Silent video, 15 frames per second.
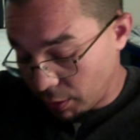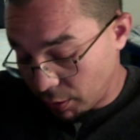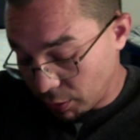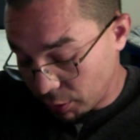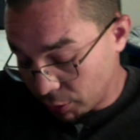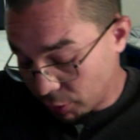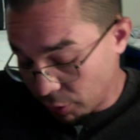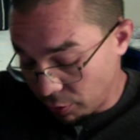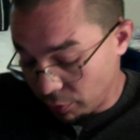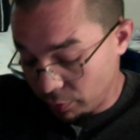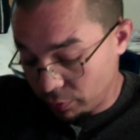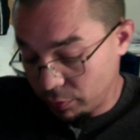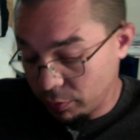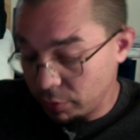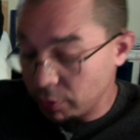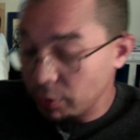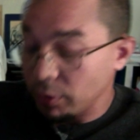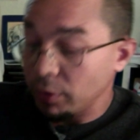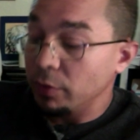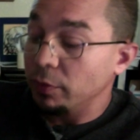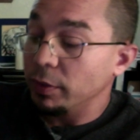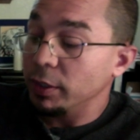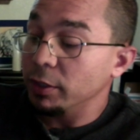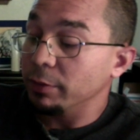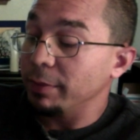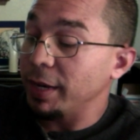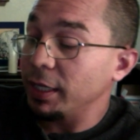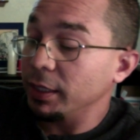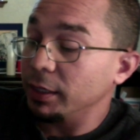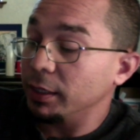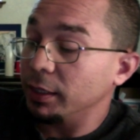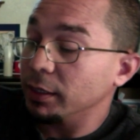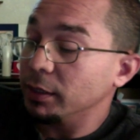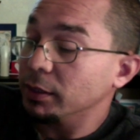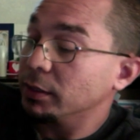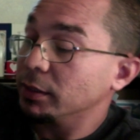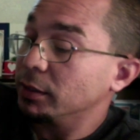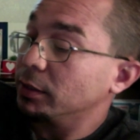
So when you're making this